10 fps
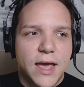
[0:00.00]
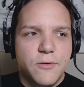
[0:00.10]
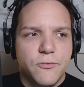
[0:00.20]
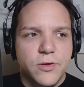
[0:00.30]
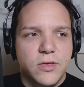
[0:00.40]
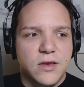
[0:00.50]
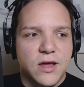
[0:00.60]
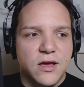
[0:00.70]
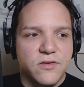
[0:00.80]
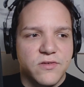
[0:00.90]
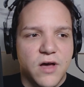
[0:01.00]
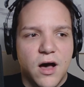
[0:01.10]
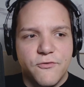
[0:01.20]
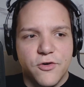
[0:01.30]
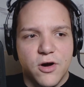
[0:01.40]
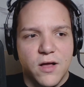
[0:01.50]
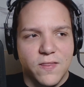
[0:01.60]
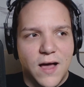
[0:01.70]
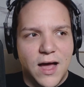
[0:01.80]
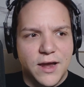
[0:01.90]
and really does offer a
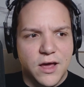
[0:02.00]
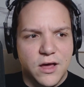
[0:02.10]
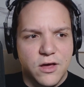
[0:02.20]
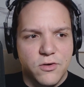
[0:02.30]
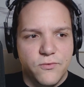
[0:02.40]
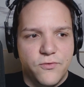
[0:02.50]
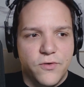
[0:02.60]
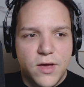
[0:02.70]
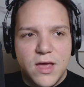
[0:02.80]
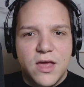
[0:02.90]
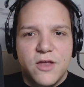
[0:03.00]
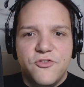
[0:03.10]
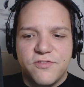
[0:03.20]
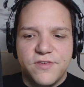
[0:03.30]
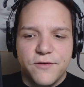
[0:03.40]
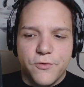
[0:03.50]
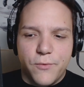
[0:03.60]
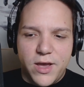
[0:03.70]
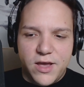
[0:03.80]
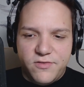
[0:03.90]
lot of just
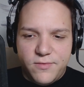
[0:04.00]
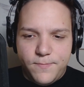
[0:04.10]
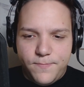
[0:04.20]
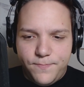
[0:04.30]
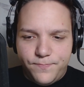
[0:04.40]
different ways.